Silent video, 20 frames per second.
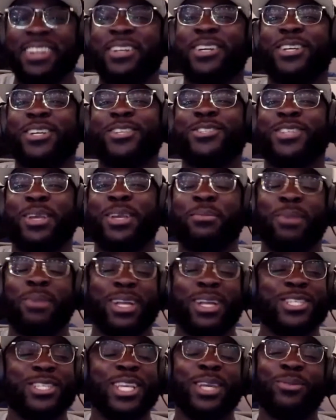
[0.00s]
say
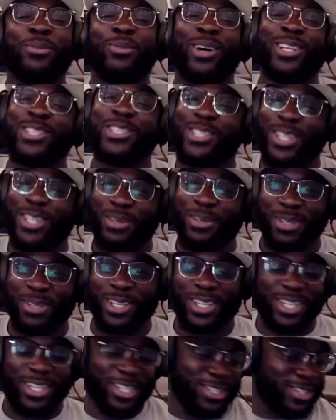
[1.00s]
my team won something
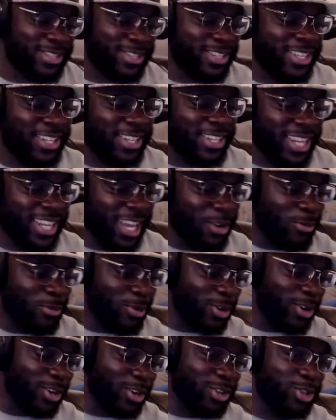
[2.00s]
because they
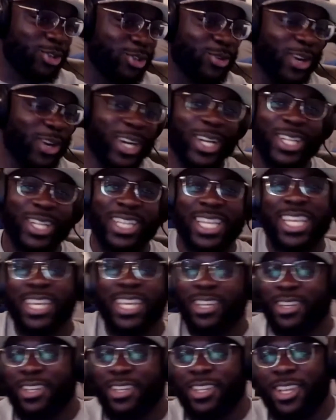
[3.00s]
were
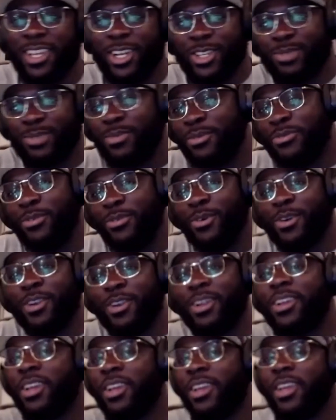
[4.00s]
struggling years
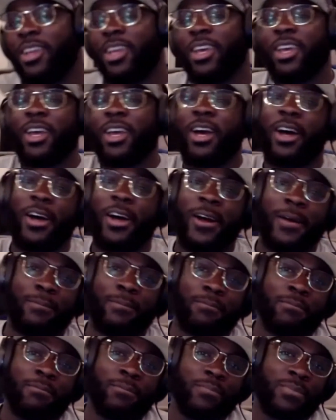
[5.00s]
before.
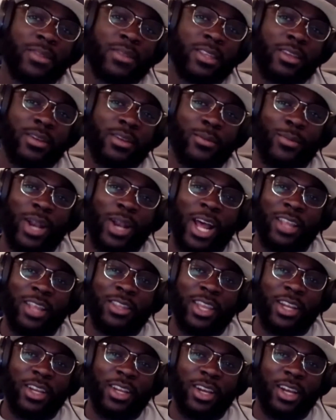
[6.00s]
But I
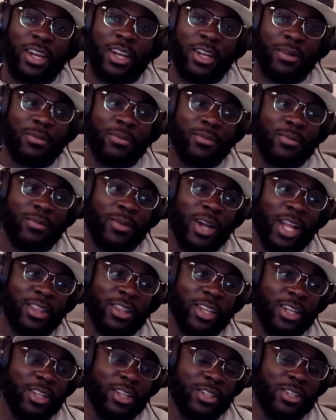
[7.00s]
think
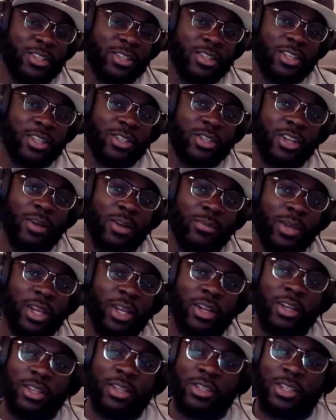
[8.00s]
this is going to be
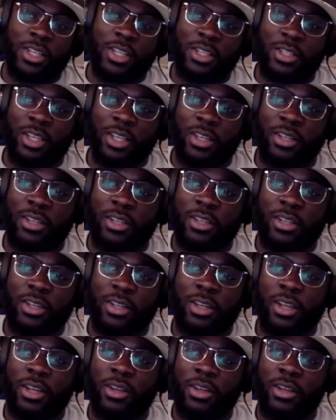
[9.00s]
a good season.
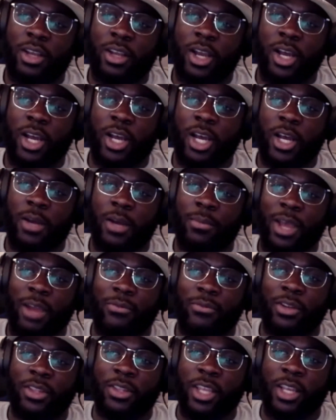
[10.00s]

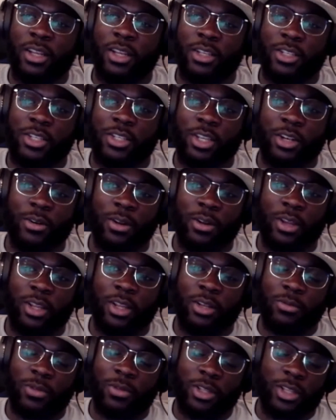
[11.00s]
Everything
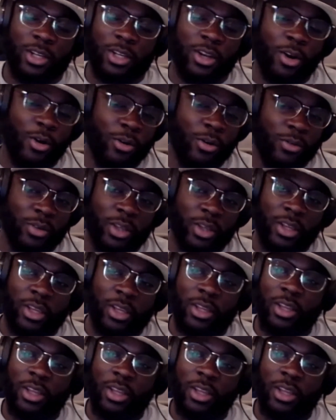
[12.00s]
considering with the COVID,